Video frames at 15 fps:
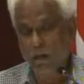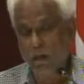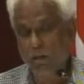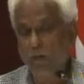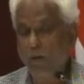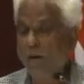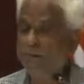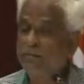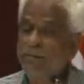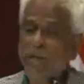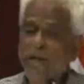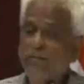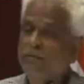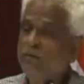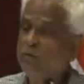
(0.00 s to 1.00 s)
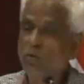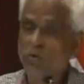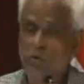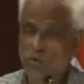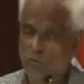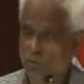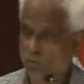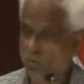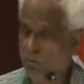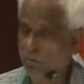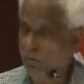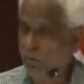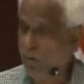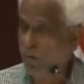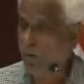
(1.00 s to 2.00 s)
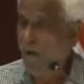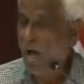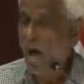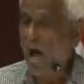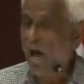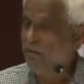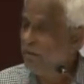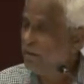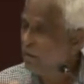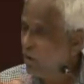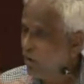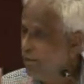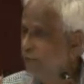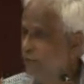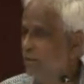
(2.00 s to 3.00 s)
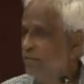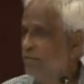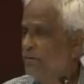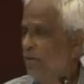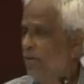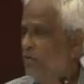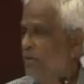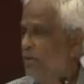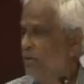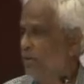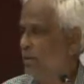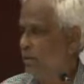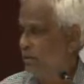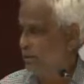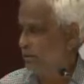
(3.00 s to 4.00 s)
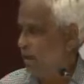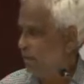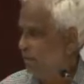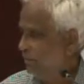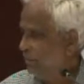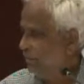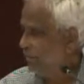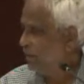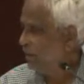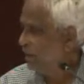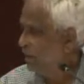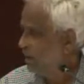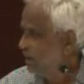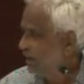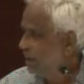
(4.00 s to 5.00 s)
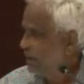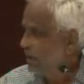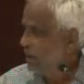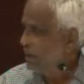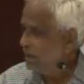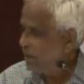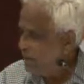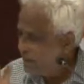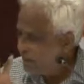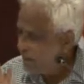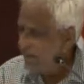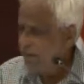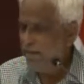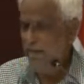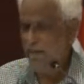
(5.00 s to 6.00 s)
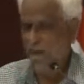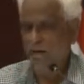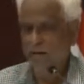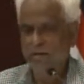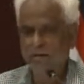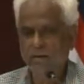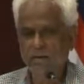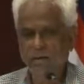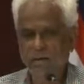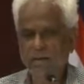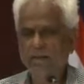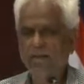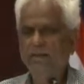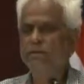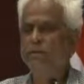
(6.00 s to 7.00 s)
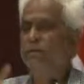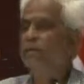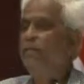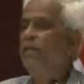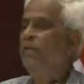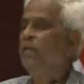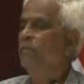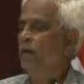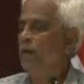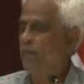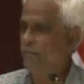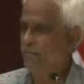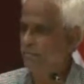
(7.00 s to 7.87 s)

What we have to do, our knowledge of Southeast Asia in India is minimal.